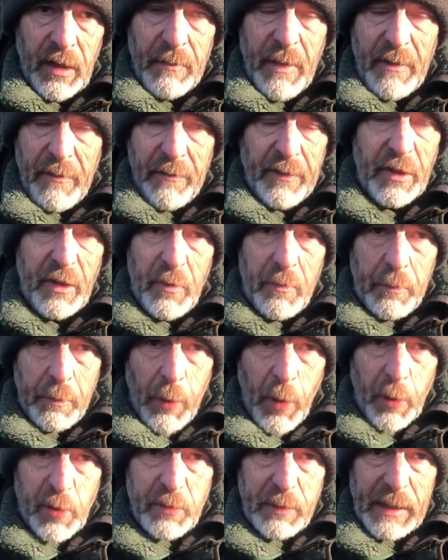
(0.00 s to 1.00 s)
everything you
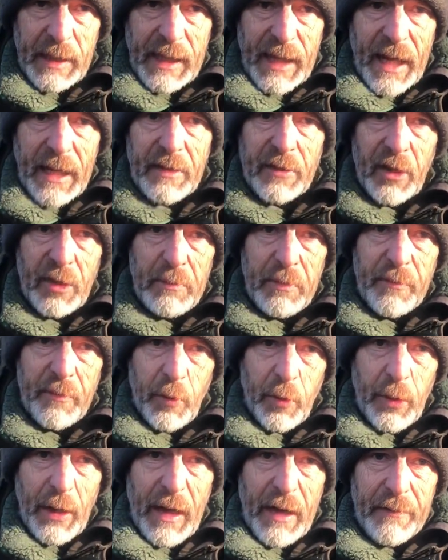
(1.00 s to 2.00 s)
possibly can do
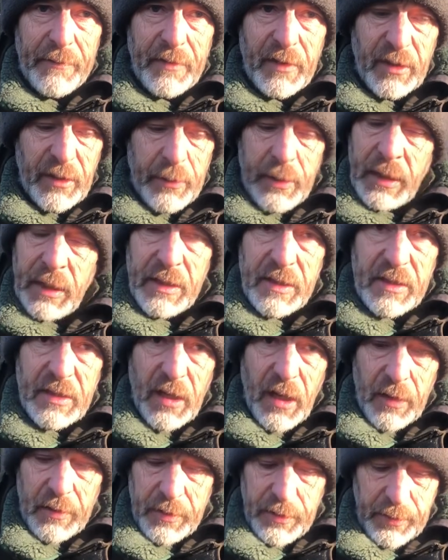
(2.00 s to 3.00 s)
before you have to do it is
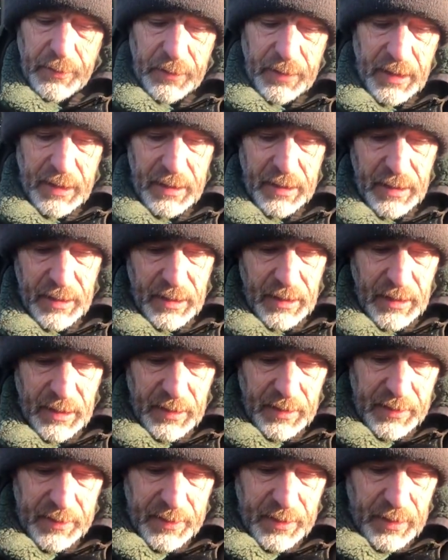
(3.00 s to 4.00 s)
done. Okay,
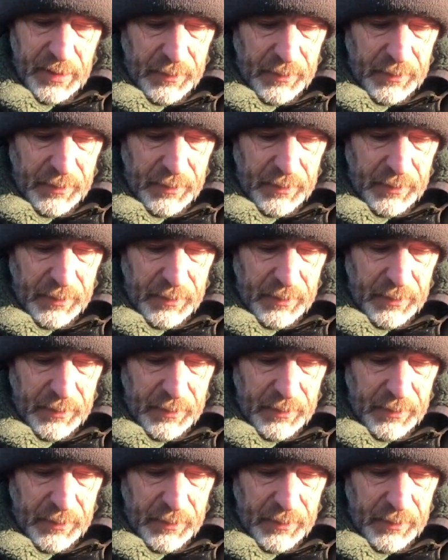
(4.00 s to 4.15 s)
so